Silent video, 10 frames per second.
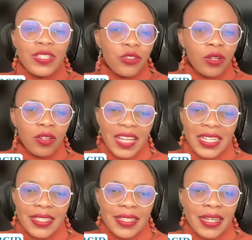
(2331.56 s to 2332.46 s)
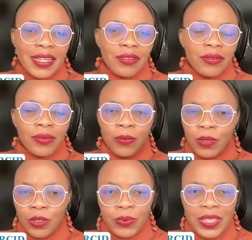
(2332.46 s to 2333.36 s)
once all of that is done,
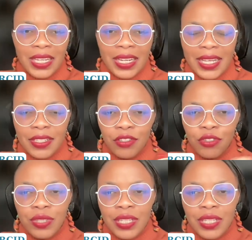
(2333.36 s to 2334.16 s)
we then get into